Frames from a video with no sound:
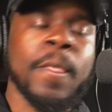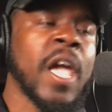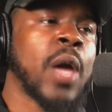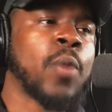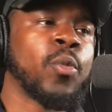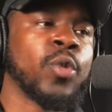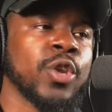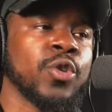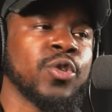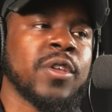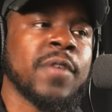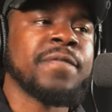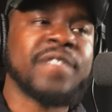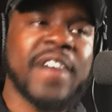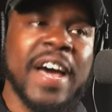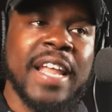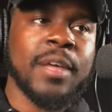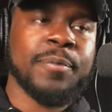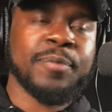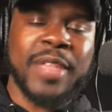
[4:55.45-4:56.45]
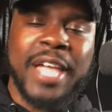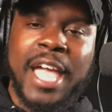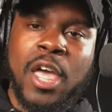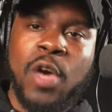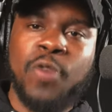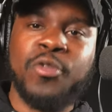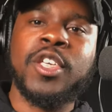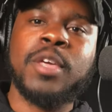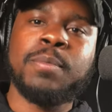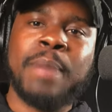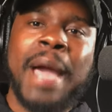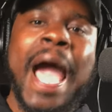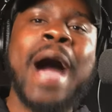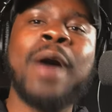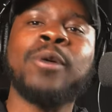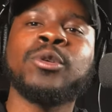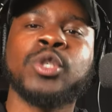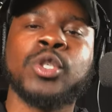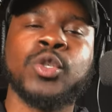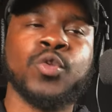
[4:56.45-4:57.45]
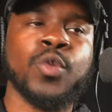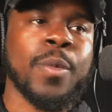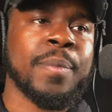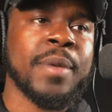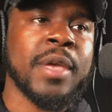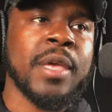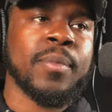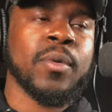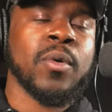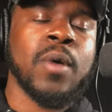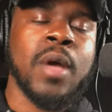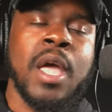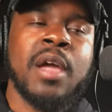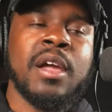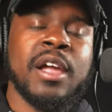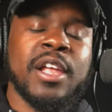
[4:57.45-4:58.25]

And when you develop the healthy boundaries with people